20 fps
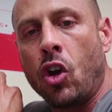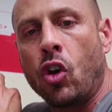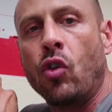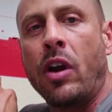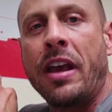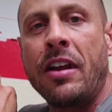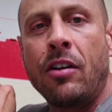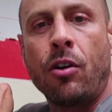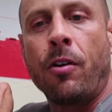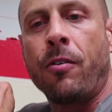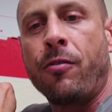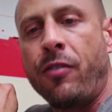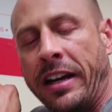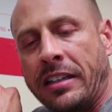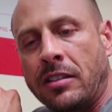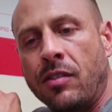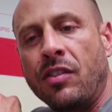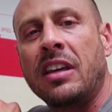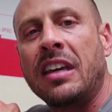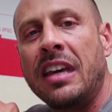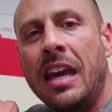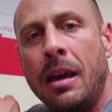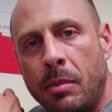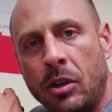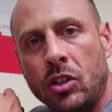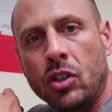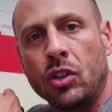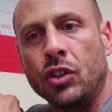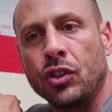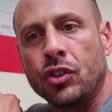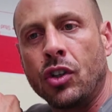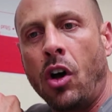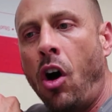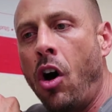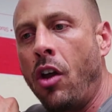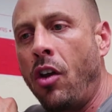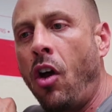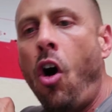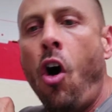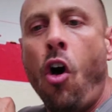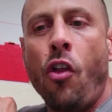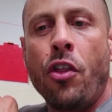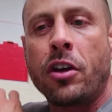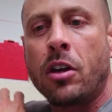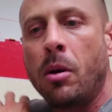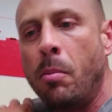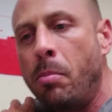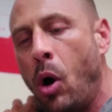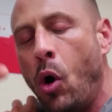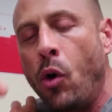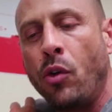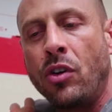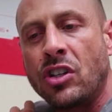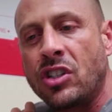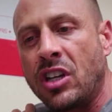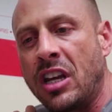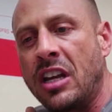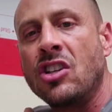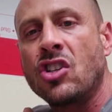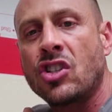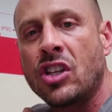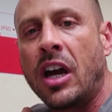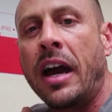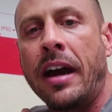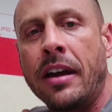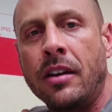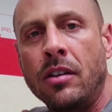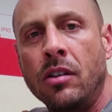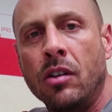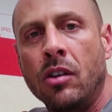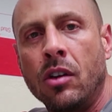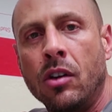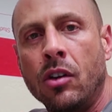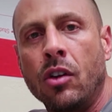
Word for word: greater effect of the chemicals on all the components inside